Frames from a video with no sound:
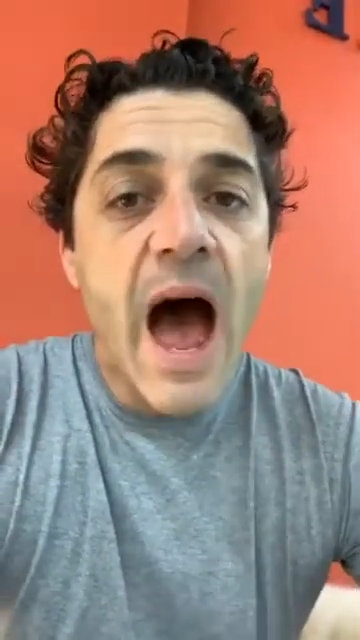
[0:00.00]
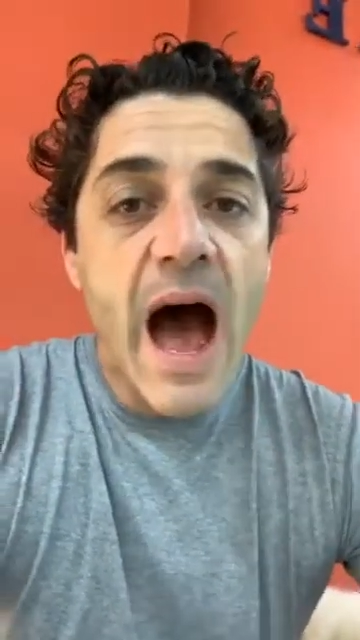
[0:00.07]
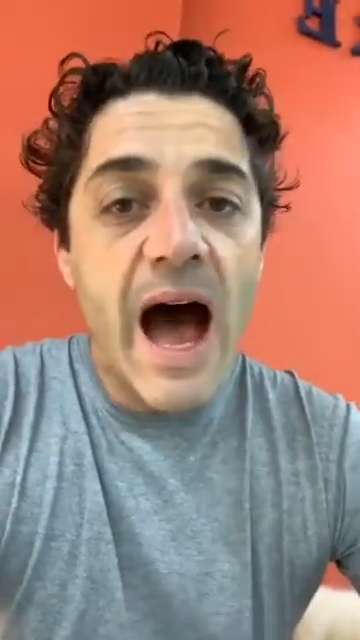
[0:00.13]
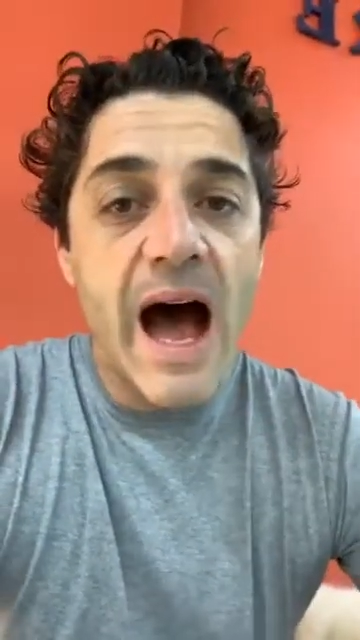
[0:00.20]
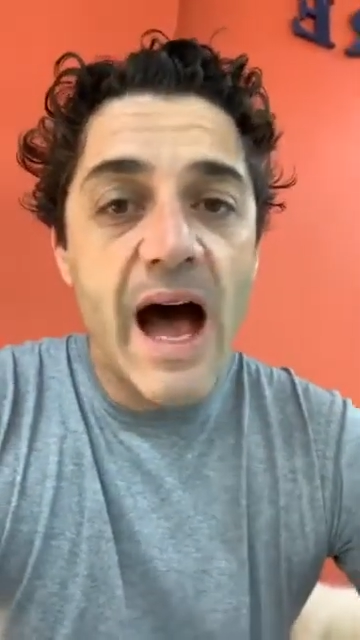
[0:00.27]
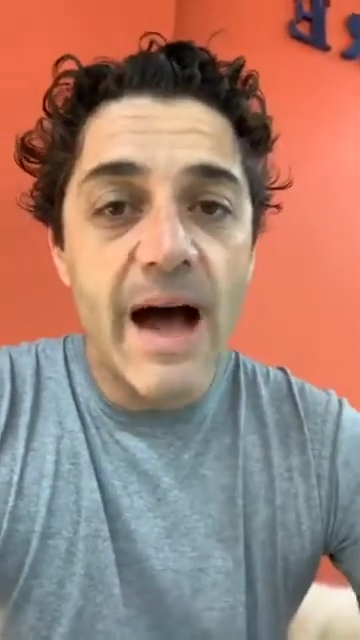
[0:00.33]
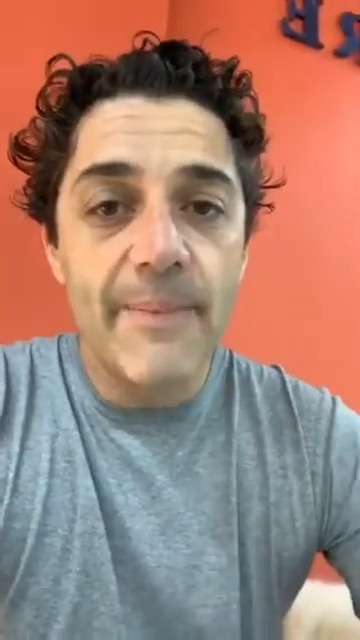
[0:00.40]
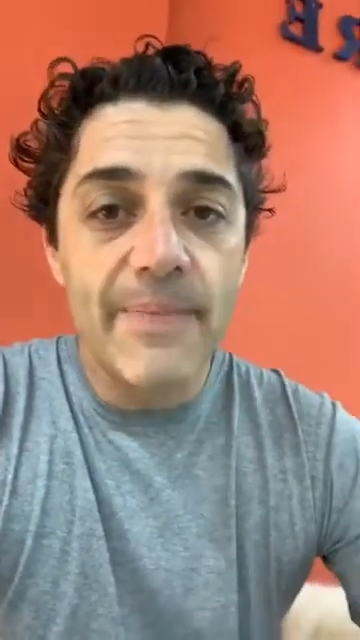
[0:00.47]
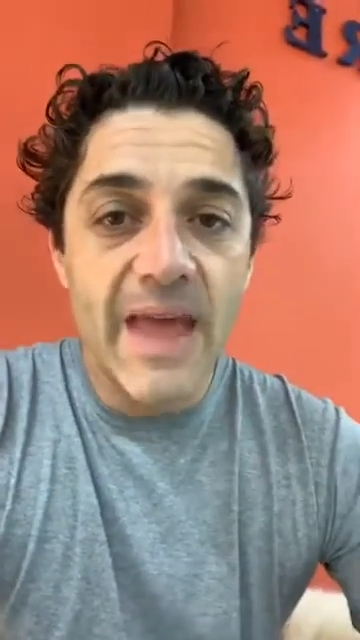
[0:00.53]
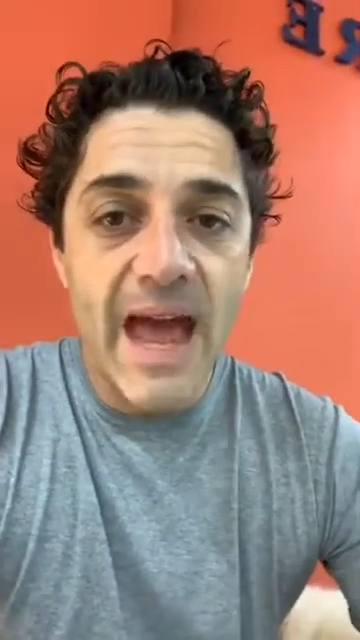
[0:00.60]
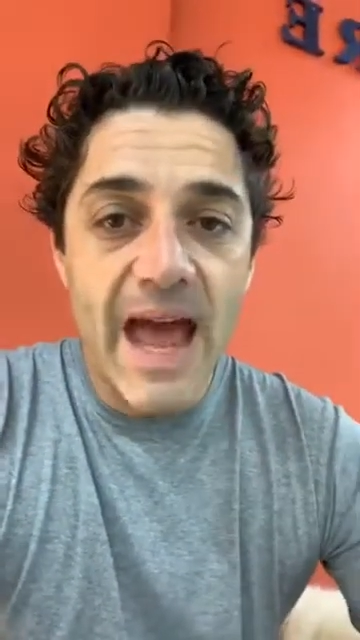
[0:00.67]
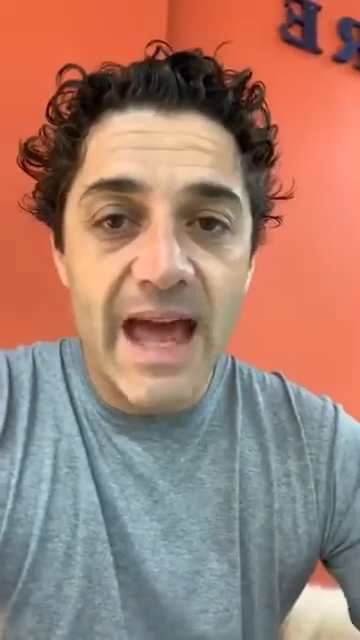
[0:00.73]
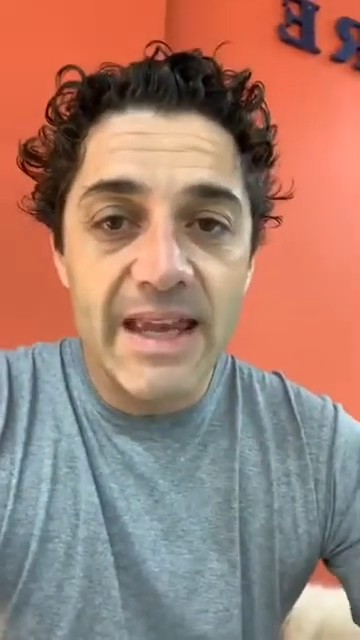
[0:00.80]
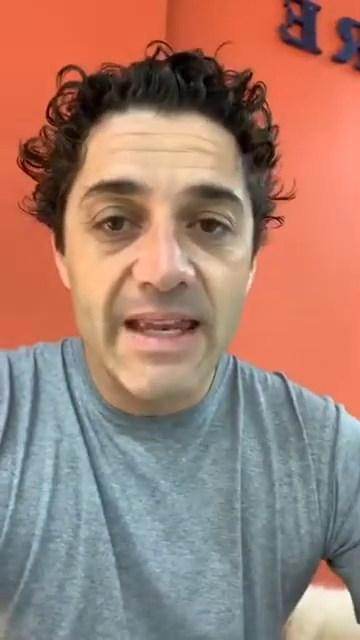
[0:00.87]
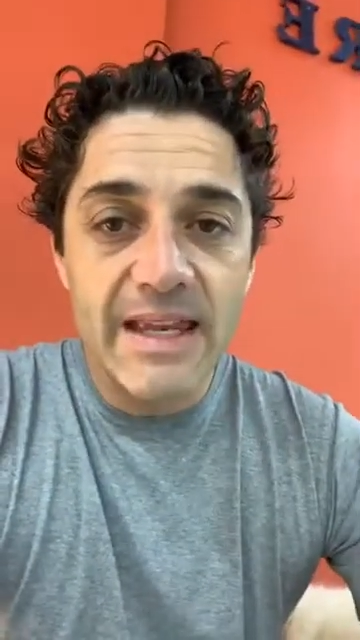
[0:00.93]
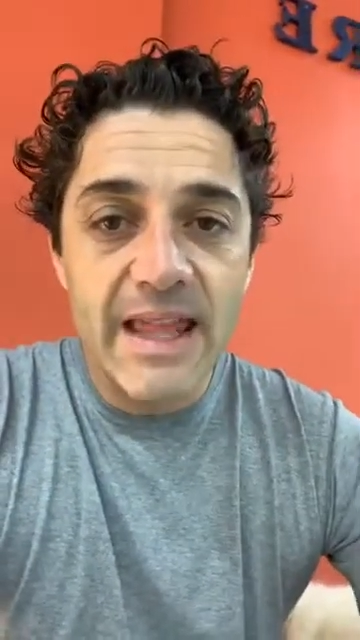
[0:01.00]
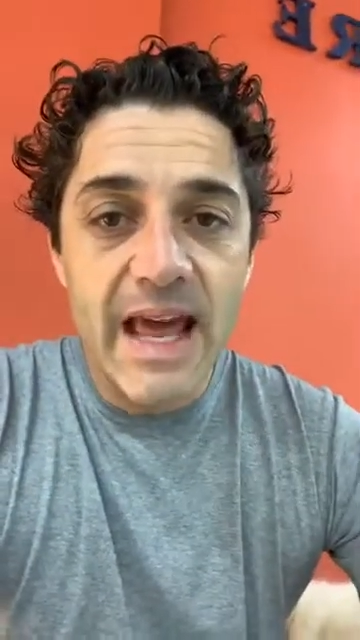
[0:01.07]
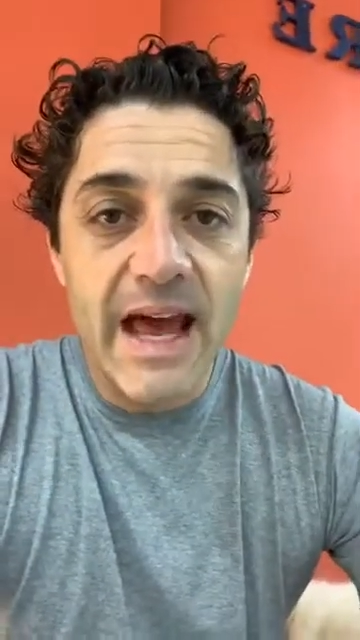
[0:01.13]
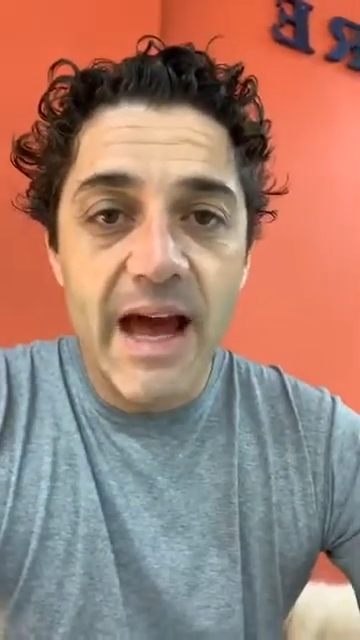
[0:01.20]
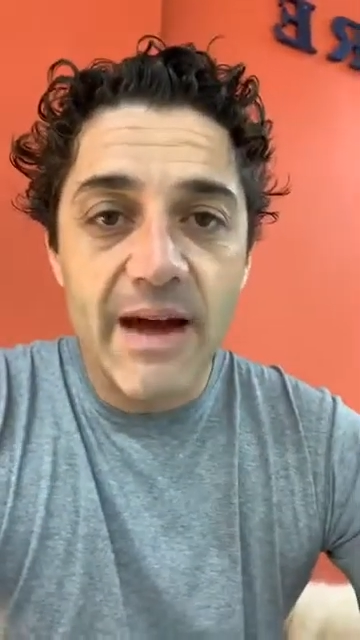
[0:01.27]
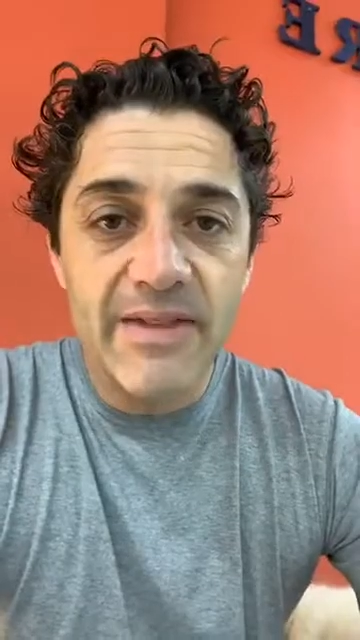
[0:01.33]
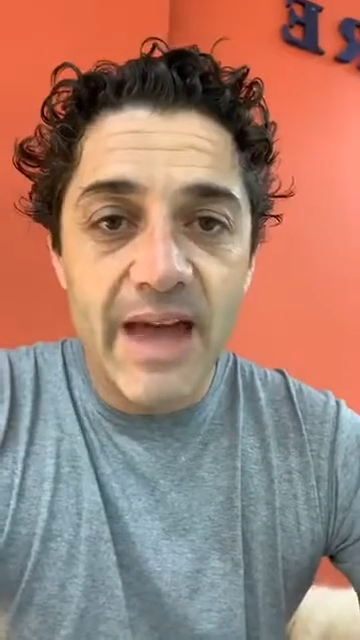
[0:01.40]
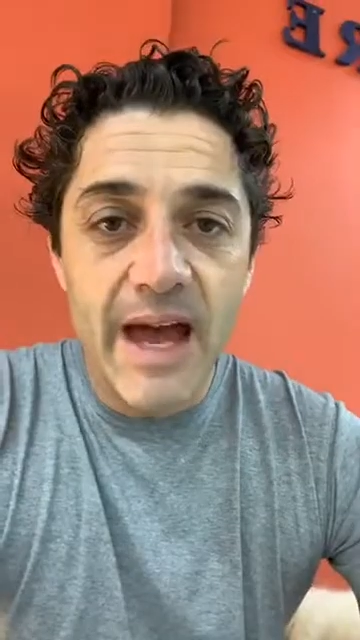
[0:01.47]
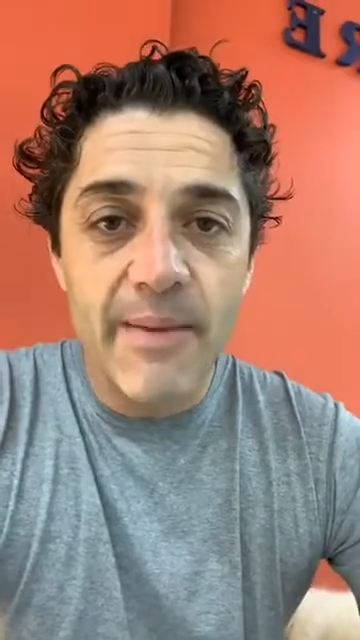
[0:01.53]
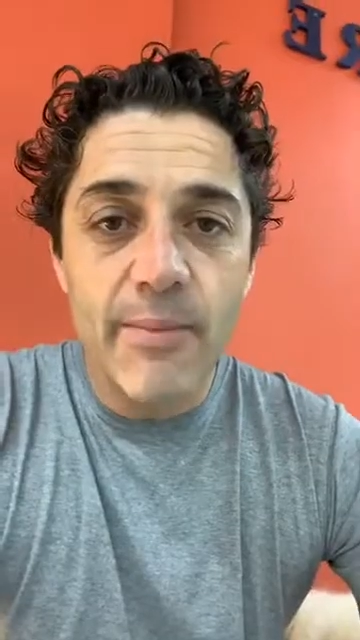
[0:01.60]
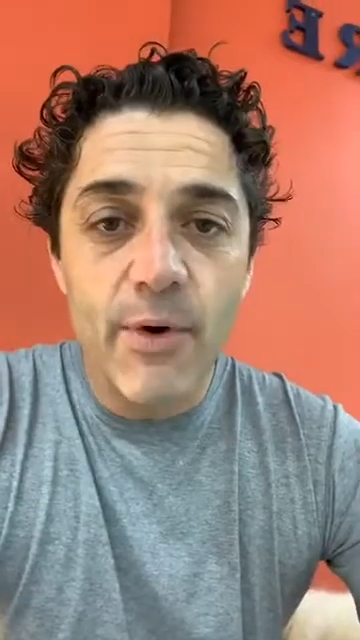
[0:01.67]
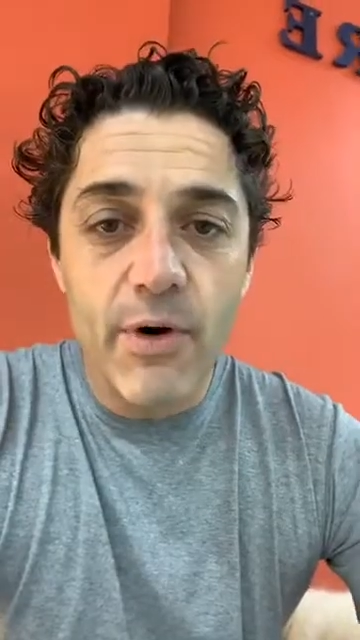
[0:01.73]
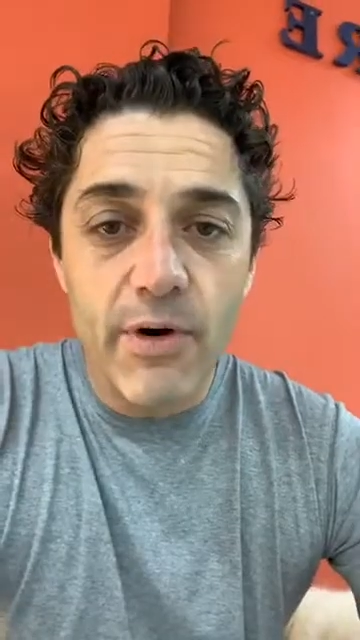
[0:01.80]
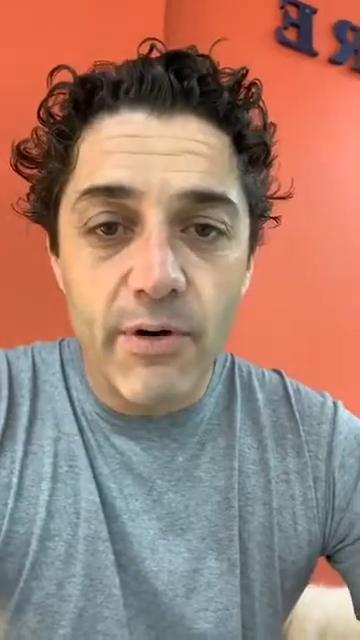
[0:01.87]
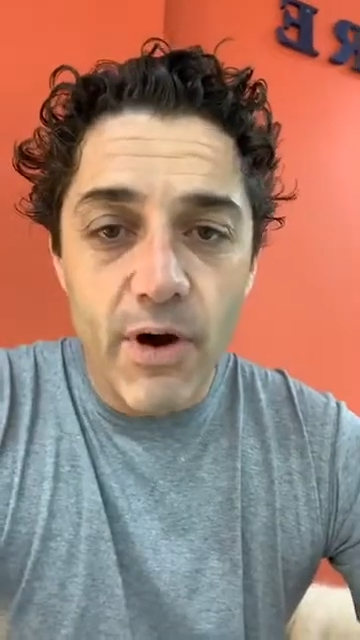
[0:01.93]
and they are
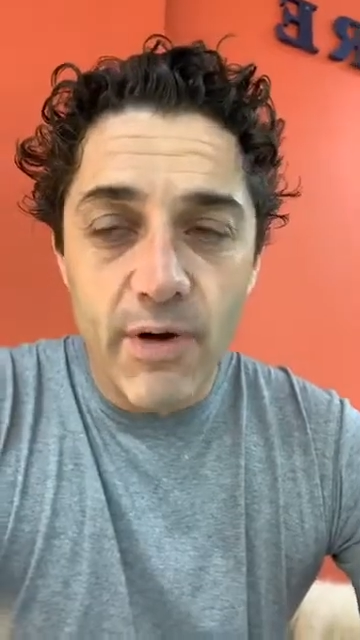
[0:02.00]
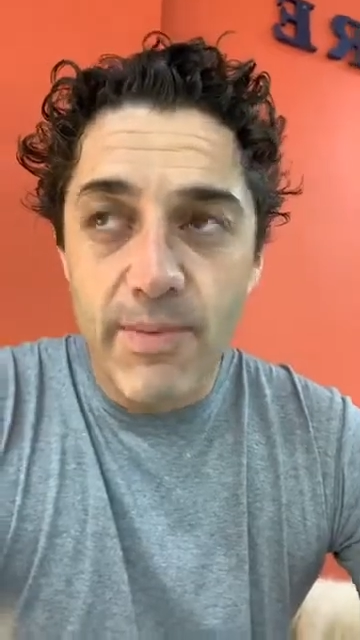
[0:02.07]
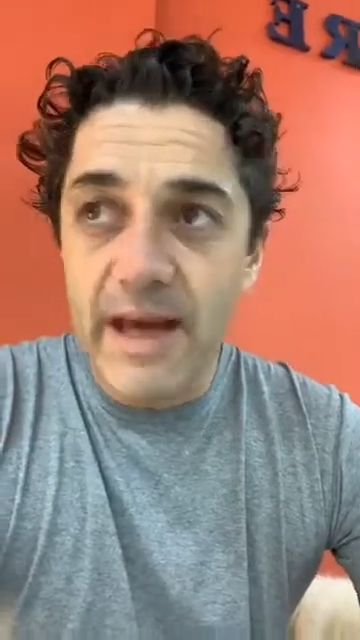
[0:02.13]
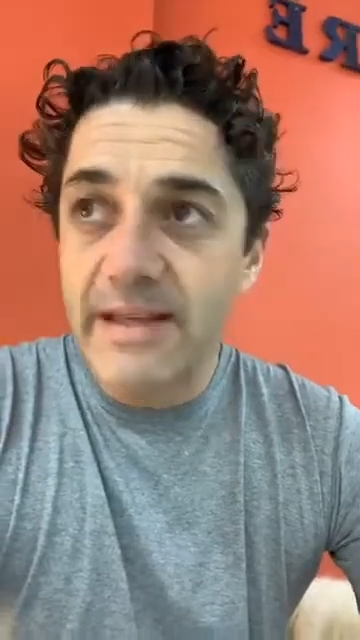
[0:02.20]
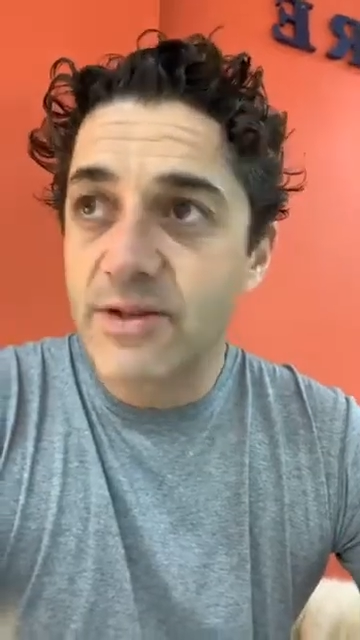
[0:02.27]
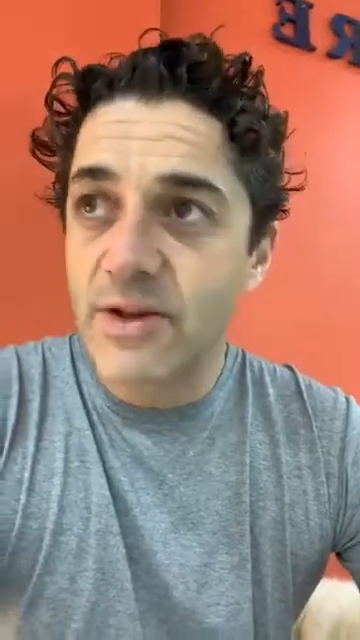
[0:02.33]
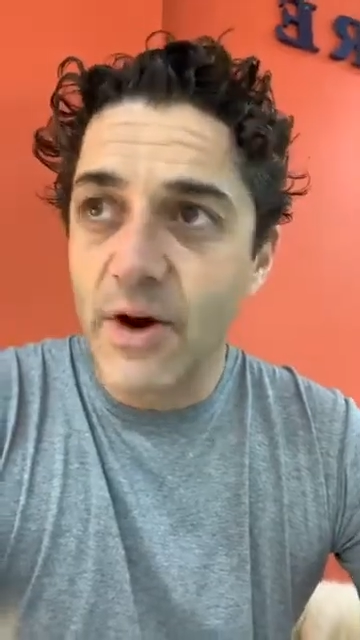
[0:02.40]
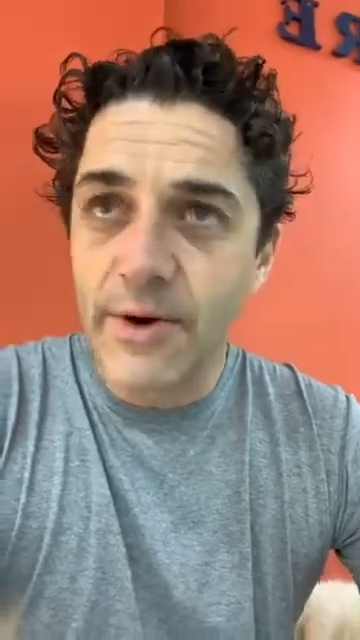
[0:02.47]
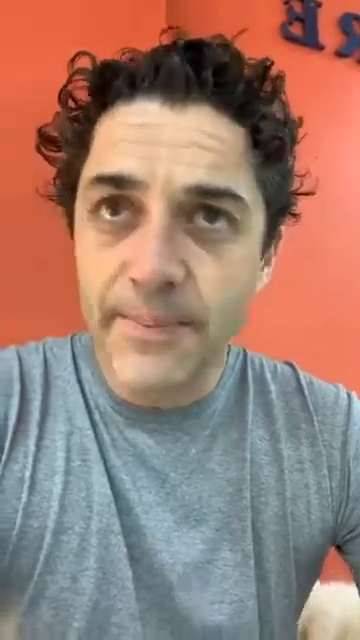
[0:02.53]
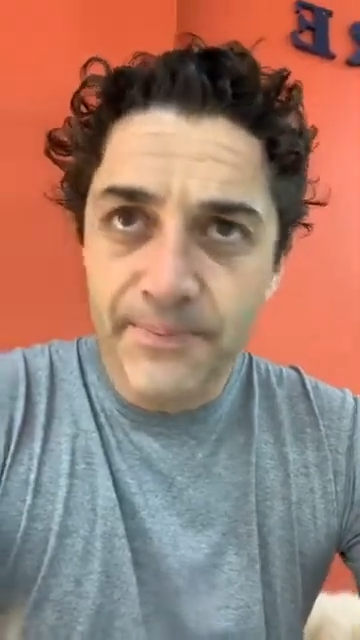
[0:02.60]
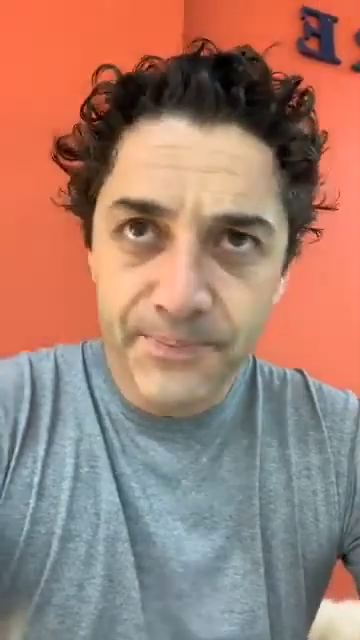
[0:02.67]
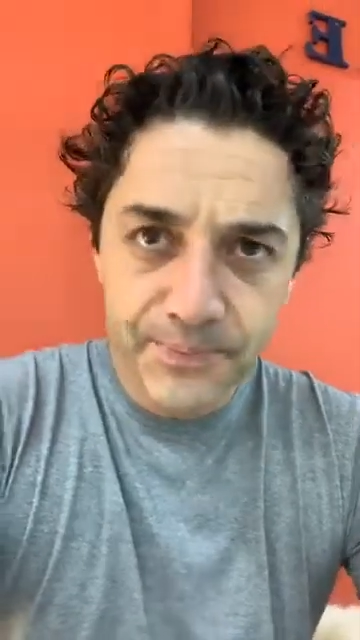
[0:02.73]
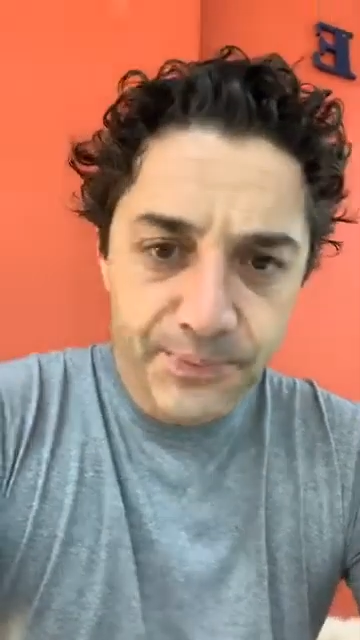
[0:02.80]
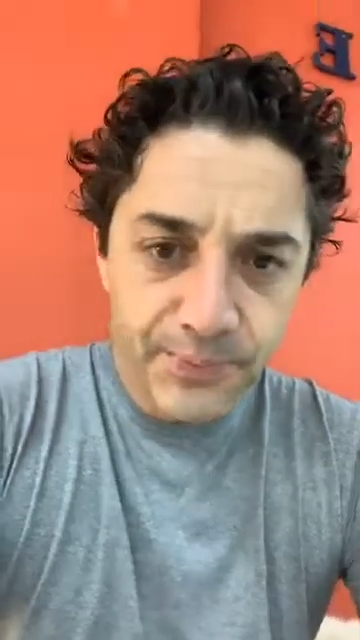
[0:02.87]
more a robust dog.